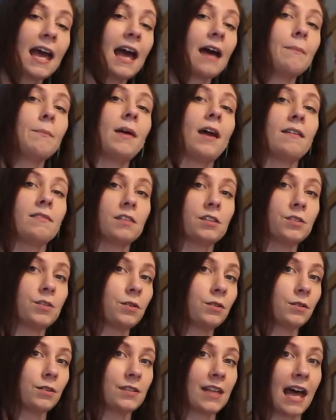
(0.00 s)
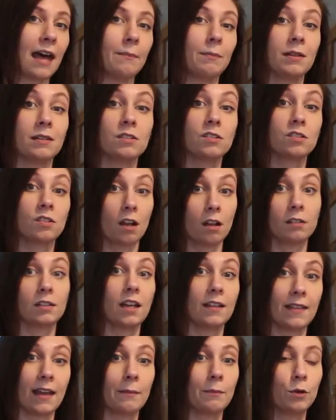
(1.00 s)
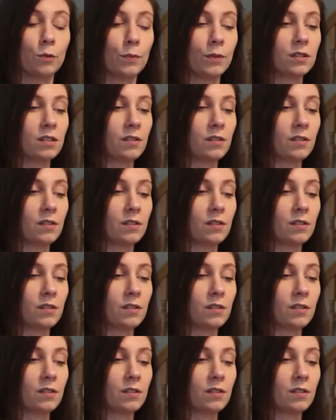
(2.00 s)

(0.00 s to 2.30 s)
app and the Sonos app installed on that mobile